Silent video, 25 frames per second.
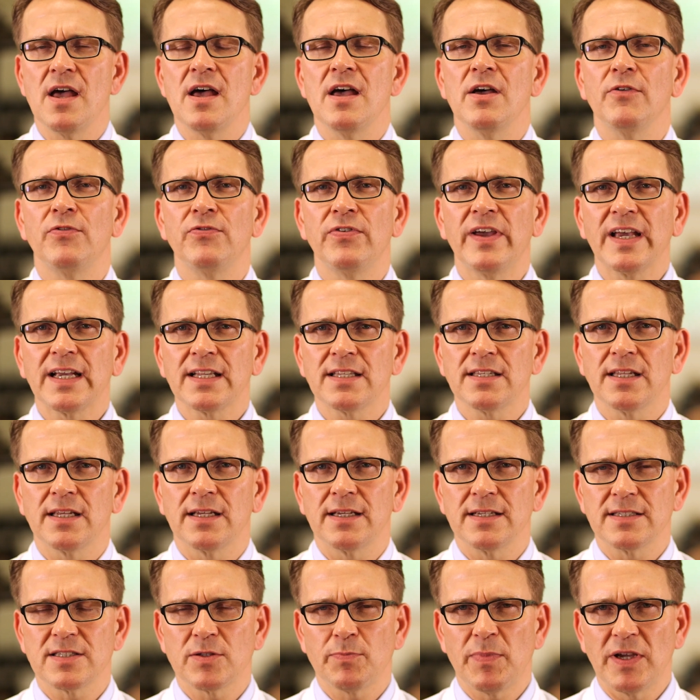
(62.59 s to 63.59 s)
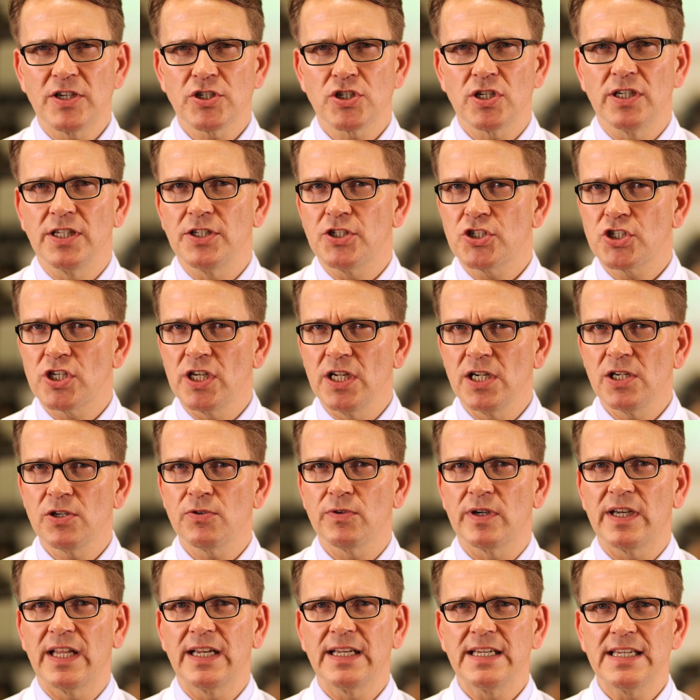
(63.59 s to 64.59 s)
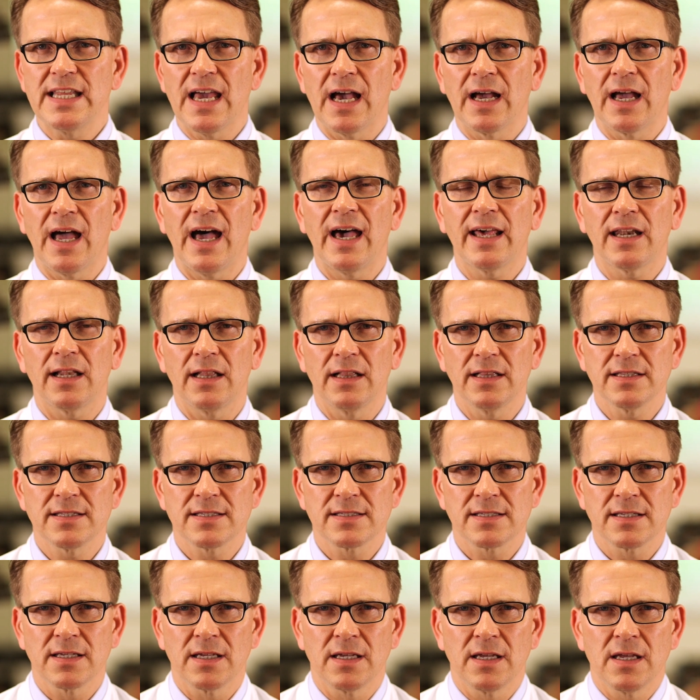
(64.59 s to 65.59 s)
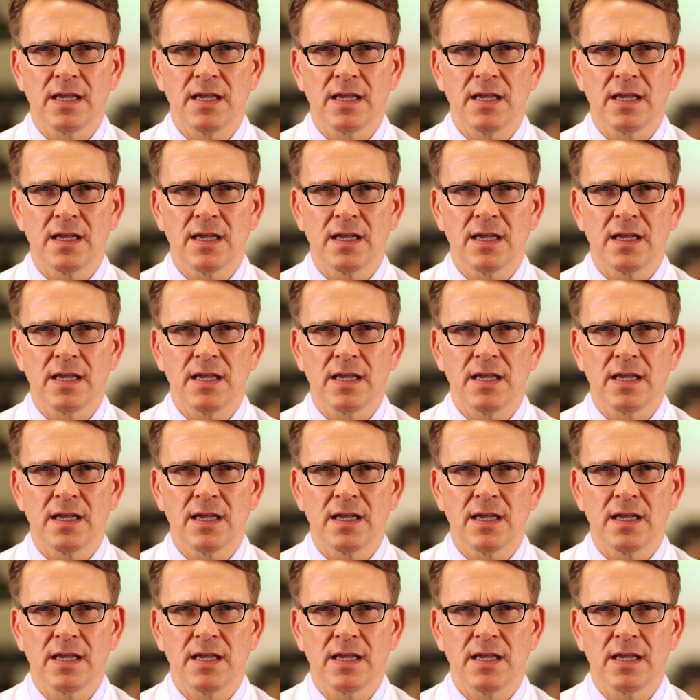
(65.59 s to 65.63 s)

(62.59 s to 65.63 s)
affecting especially children and young adults,